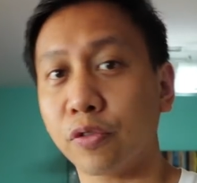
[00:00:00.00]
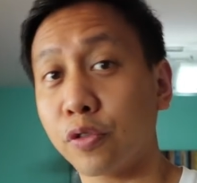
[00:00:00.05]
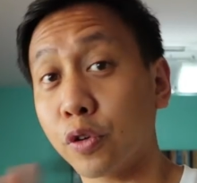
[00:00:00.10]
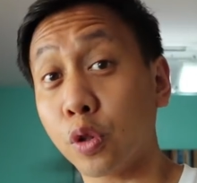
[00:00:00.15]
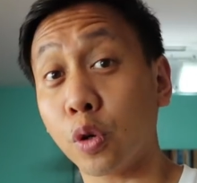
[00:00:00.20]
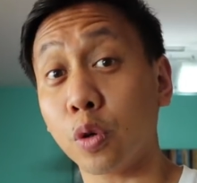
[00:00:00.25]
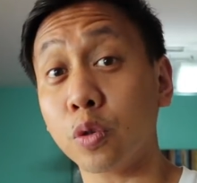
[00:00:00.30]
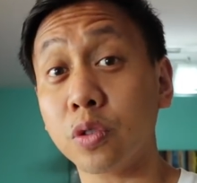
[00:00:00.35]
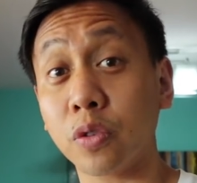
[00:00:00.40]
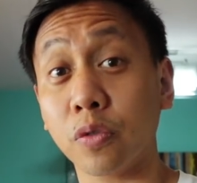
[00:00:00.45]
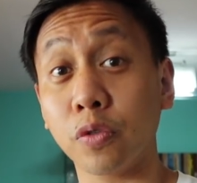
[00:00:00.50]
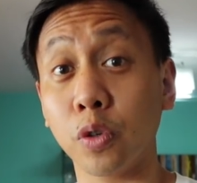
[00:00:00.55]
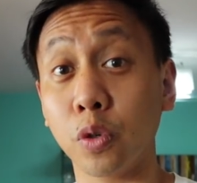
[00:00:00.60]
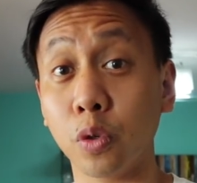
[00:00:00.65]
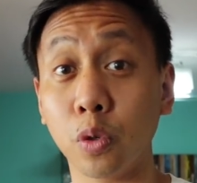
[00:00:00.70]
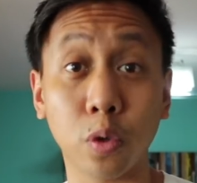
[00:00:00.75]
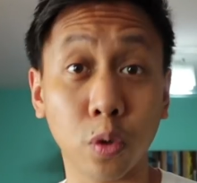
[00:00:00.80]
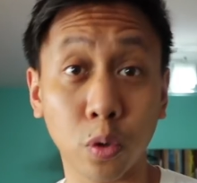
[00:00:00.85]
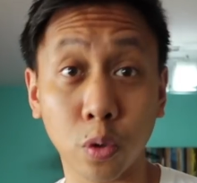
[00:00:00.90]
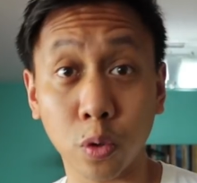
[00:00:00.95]
For those of
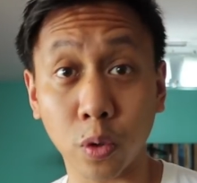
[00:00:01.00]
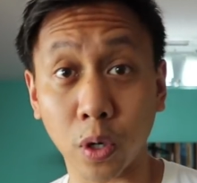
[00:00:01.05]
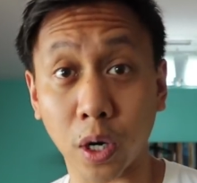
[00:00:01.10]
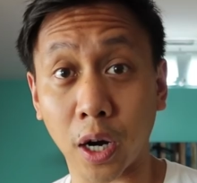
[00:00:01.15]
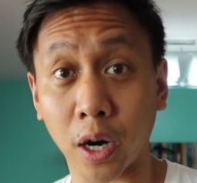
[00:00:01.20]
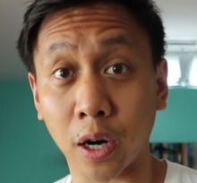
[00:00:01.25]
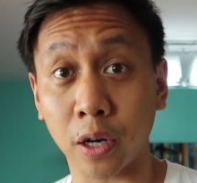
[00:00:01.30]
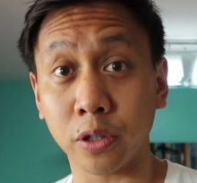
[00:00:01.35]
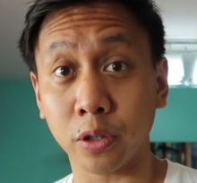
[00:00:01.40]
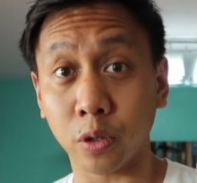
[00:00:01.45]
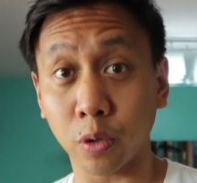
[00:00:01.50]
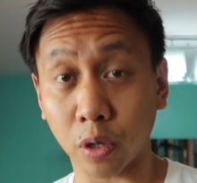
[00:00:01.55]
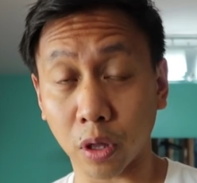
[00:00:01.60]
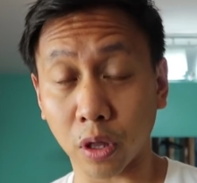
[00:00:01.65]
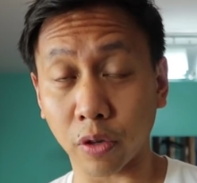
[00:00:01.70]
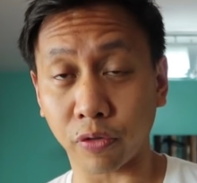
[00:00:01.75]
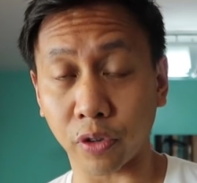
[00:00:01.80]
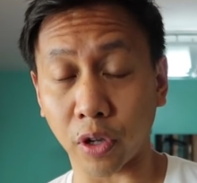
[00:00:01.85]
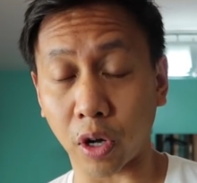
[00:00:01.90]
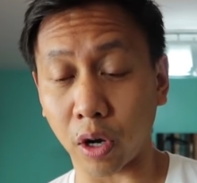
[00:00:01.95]
you who are new to
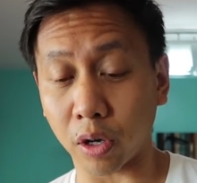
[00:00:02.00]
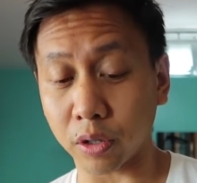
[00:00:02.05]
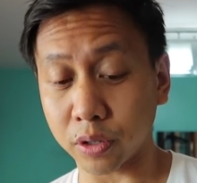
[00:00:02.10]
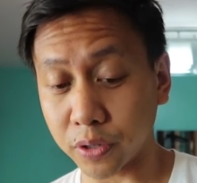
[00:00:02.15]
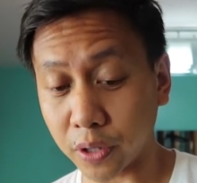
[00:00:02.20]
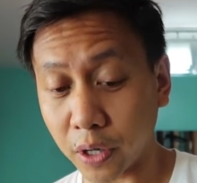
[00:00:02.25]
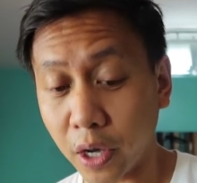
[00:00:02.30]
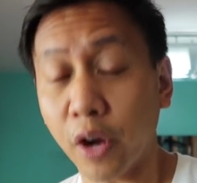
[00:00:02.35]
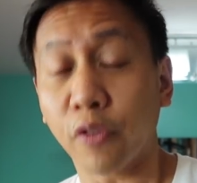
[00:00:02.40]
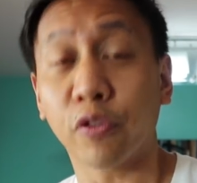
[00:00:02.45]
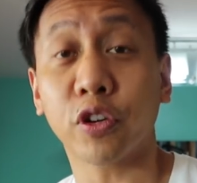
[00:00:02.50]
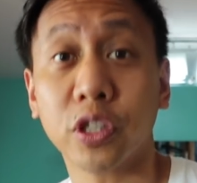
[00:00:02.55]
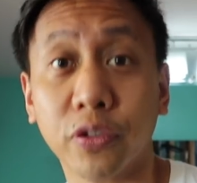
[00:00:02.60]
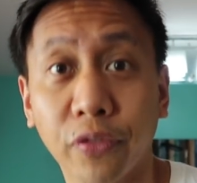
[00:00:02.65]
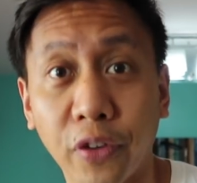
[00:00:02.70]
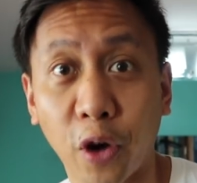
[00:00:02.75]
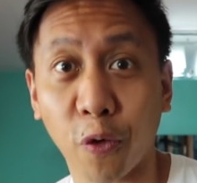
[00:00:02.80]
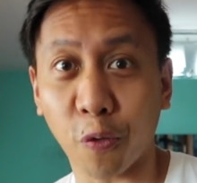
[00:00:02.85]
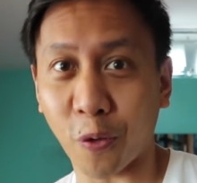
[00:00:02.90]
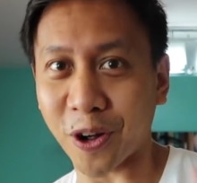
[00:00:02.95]
the vlogs, first
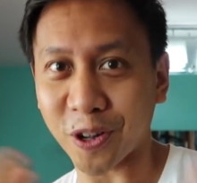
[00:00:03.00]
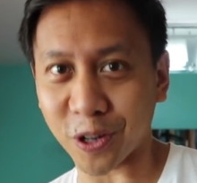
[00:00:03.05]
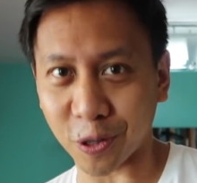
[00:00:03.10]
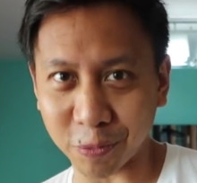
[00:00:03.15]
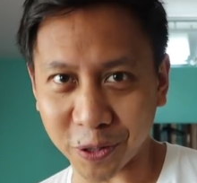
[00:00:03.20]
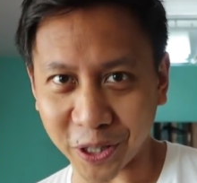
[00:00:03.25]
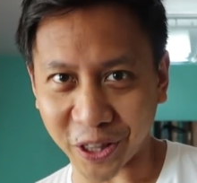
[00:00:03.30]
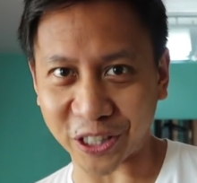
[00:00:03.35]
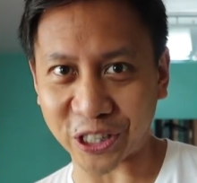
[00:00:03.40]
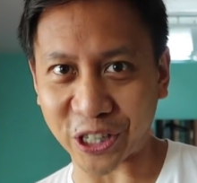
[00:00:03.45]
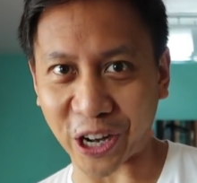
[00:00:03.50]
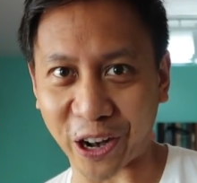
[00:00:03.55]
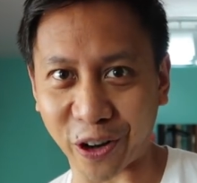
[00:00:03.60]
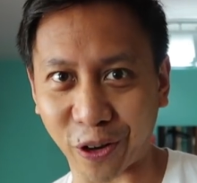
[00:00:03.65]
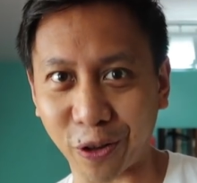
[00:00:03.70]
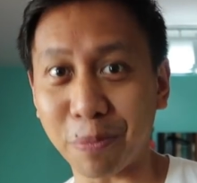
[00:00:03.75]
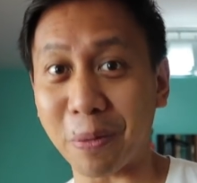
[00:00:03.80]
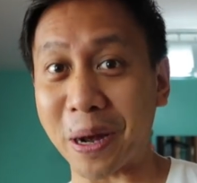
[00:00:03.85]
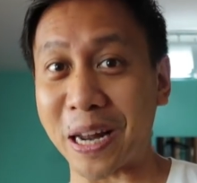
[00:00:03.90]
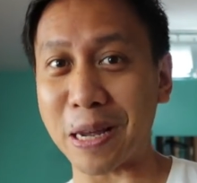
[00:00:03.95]
of all, welcome to the
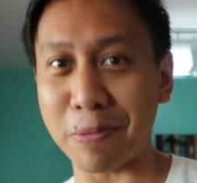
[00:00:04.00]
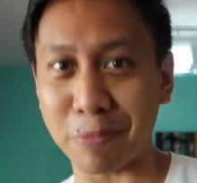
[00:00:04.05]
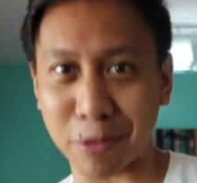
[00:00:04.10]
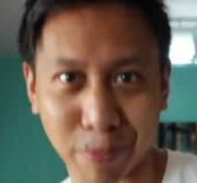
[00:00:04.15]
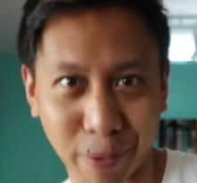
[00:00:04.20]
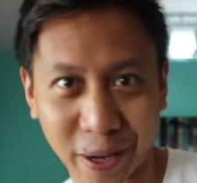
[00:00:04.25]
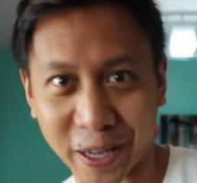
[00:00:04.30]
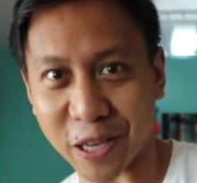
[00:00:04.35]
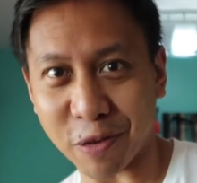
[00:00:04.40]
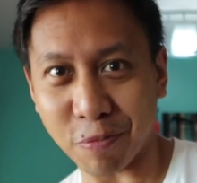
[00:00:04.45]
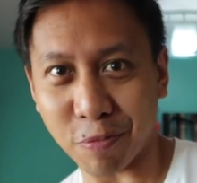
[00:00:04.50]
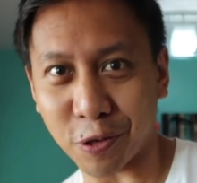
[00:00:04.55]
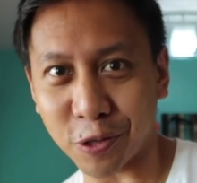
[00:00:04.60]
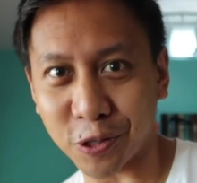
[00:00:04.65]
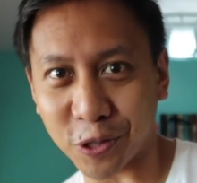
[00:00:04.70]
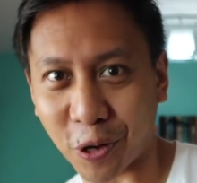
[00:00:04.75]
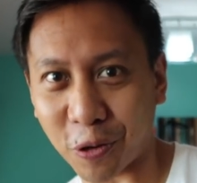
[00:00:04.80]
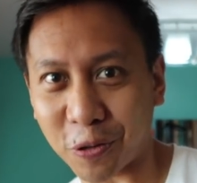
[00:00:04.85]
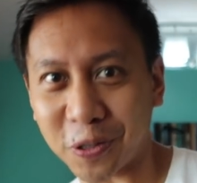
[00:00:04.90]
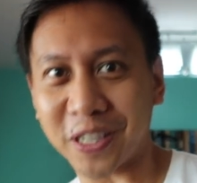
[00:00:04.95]
channel. My name is Mikey
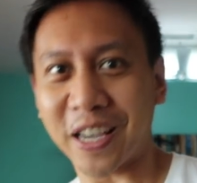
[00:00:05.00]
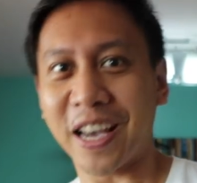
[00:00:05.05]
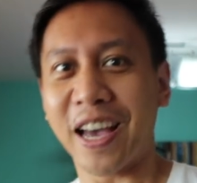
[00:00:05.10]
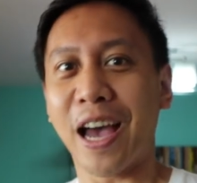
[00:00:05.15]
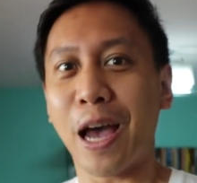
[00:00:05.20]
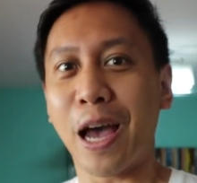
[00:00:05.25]
Bustos.